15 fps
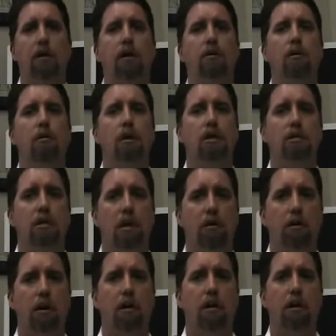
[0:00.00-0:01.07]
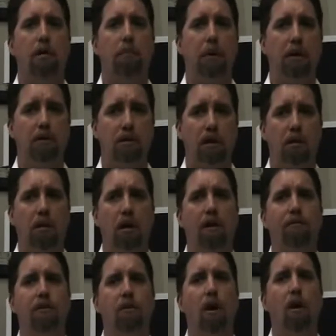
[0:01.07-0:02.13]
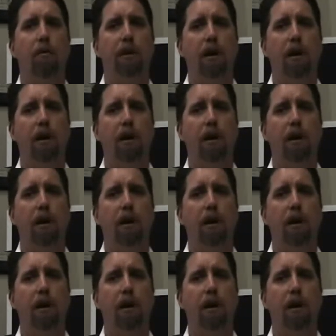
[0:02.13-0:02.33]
Now, don't consider an appeals hearing if you owe